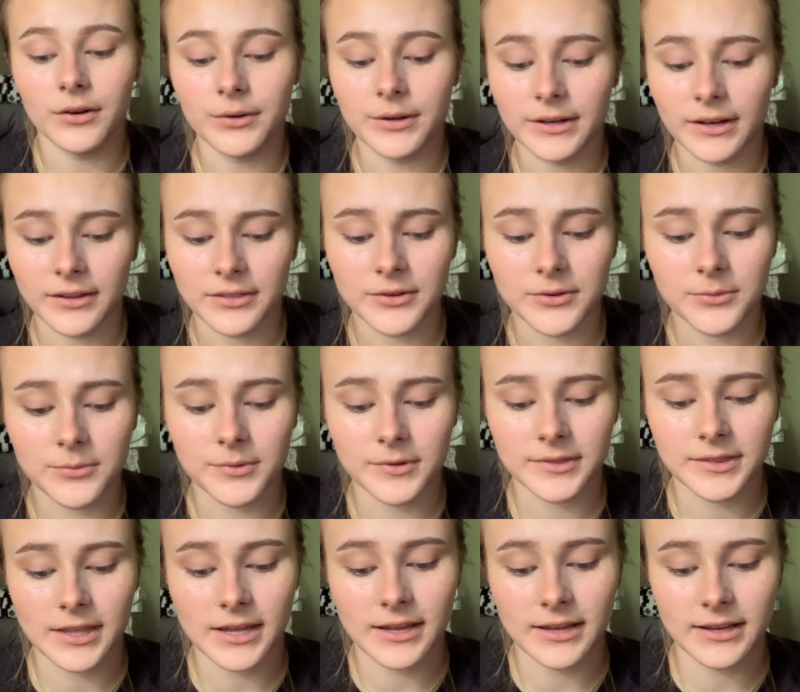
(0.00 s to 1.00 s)
another
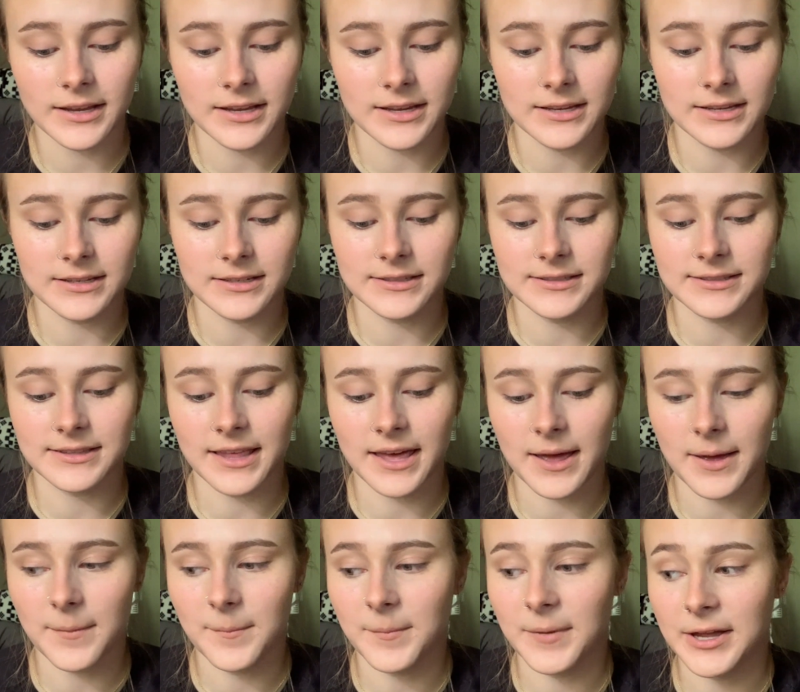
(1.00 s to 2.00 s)
thing is
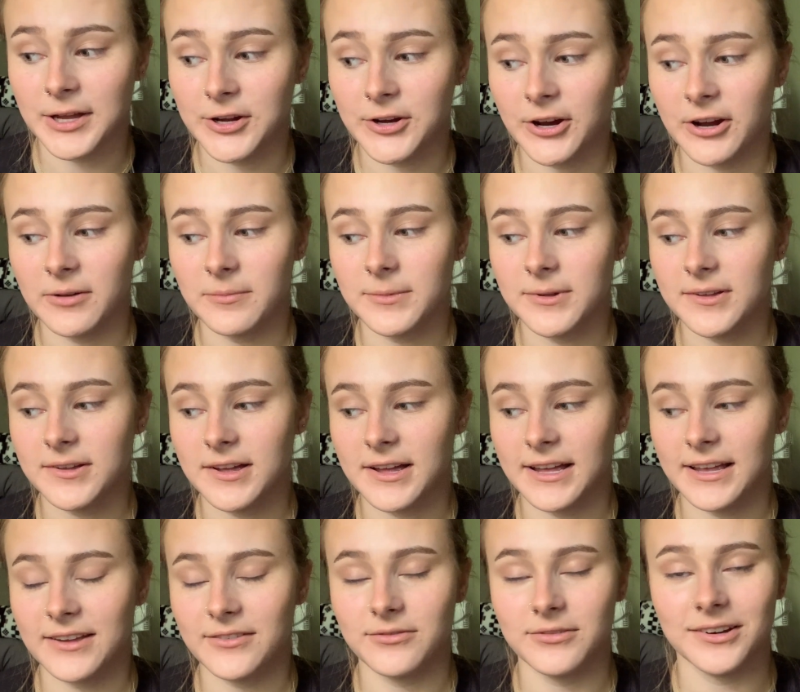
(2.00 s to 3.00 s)
that my grandma,
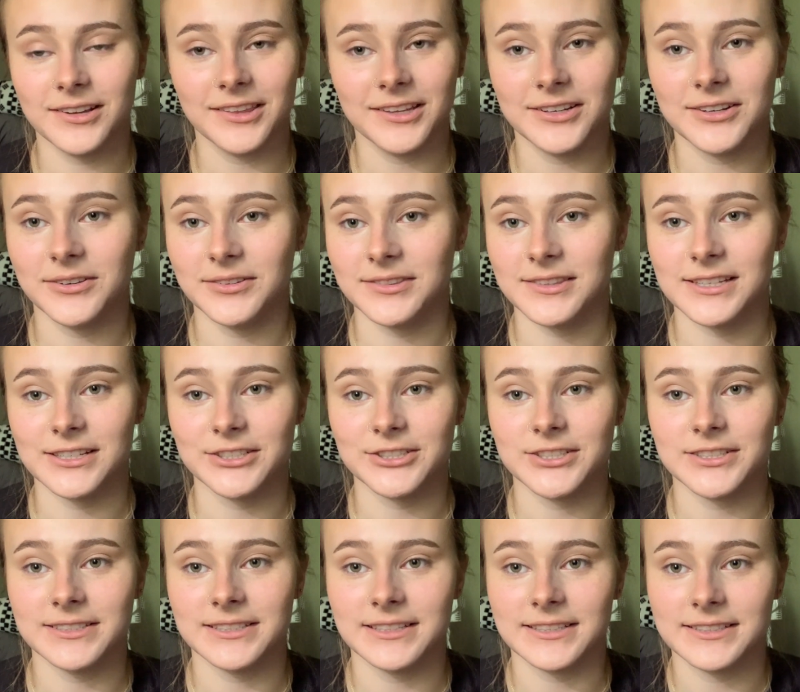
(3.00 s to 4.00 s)
I really don't think
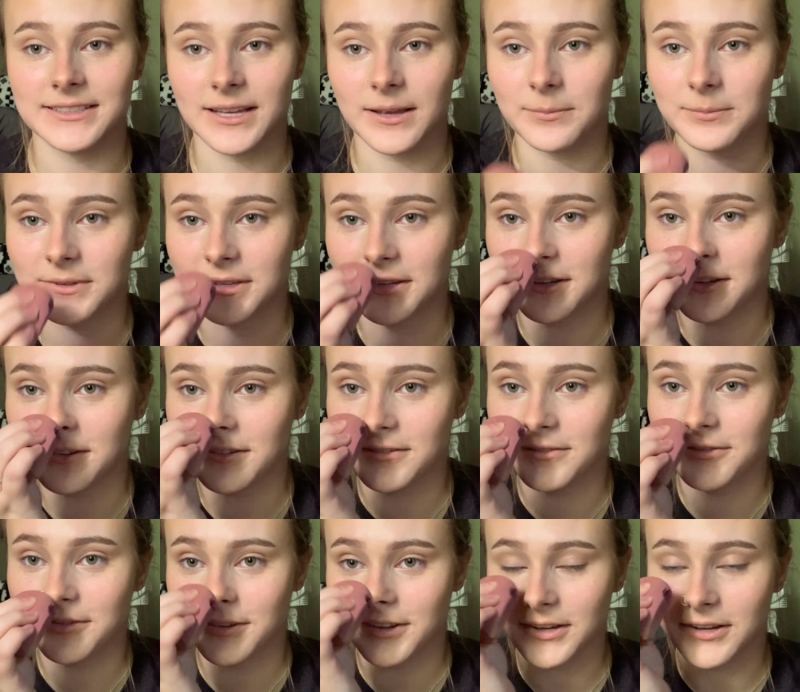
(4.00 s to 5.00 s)
she's accepting
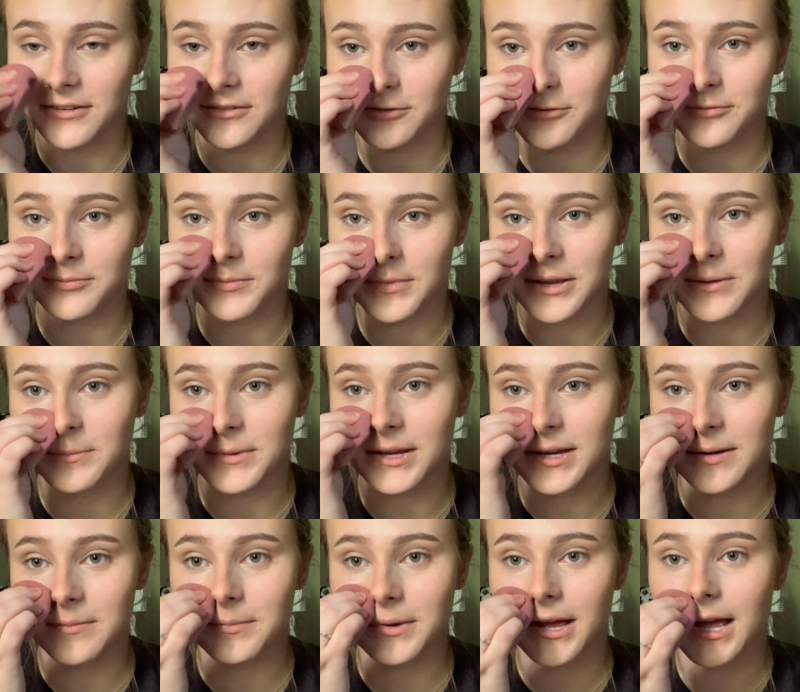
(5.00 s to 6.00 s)
of me
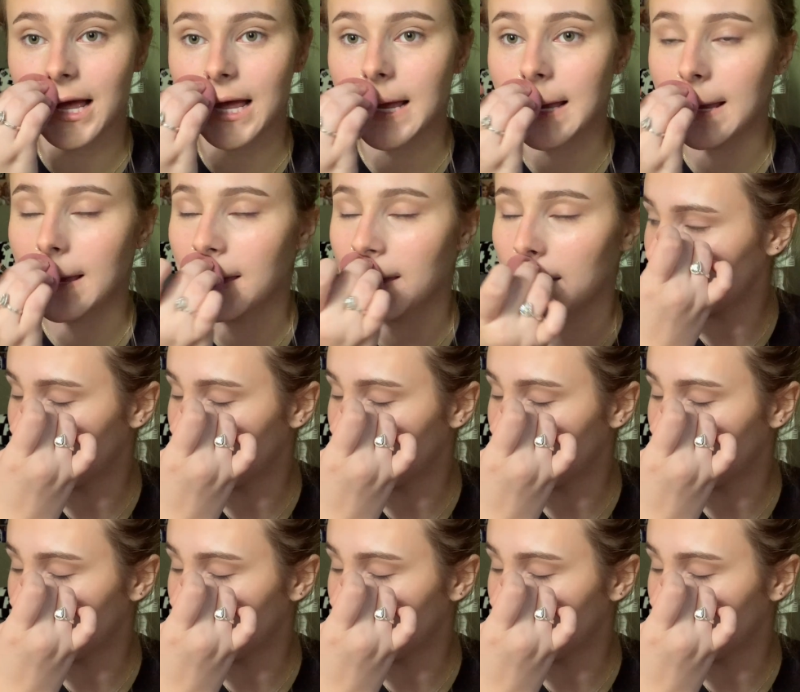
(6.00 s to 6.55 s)
being bi,